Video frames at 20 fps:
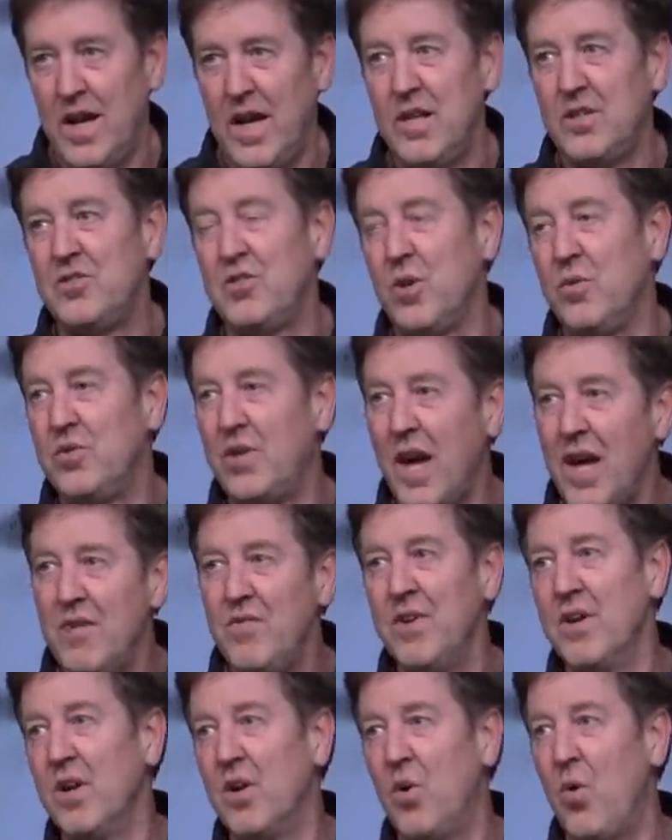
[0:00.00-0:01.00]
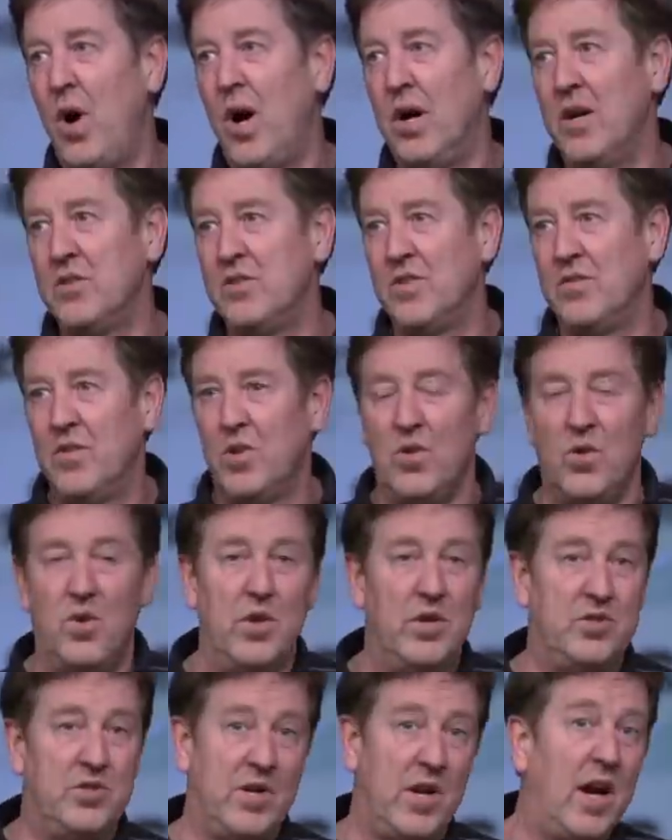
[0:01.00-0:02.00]
And so David inquires of the
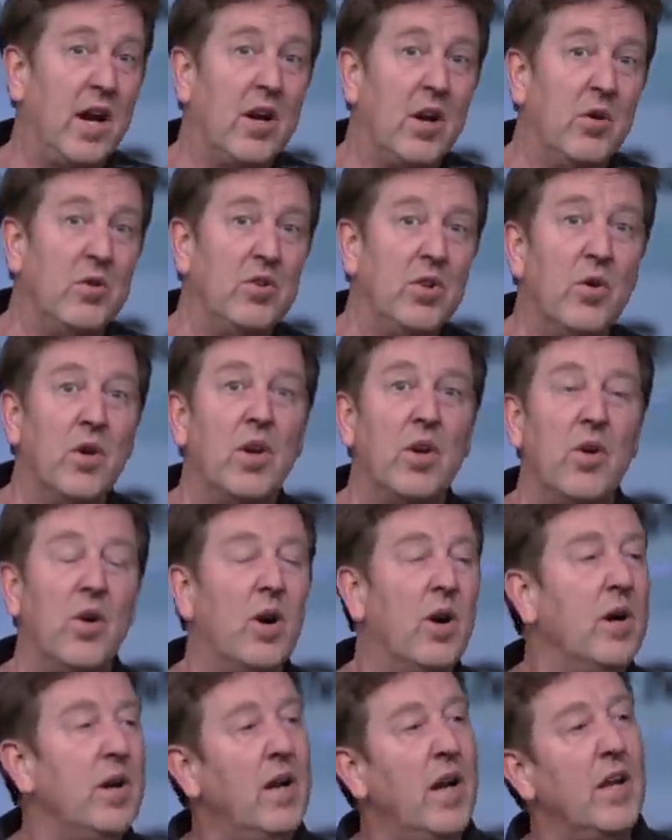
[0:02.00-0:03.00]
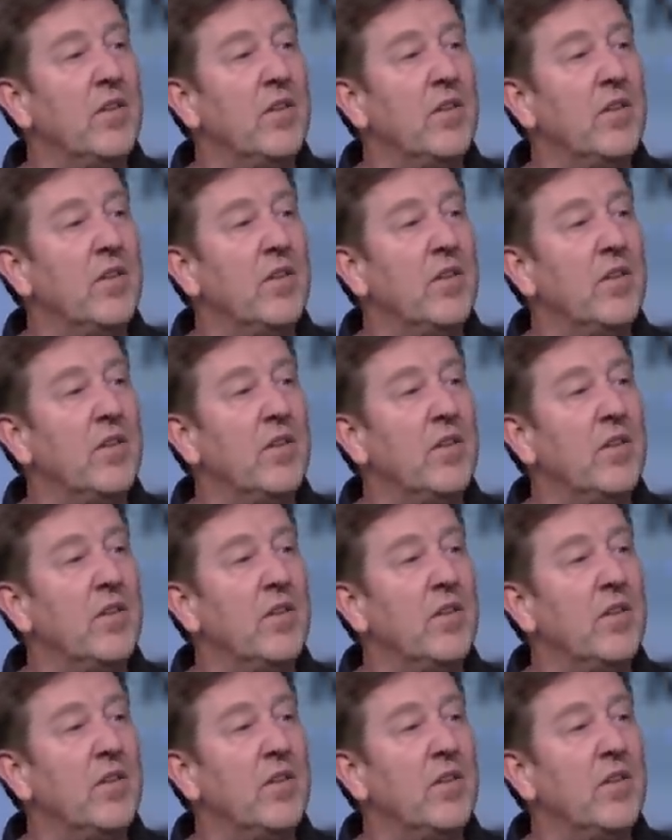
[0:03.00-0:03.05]
Lord, should I go do it, Lord?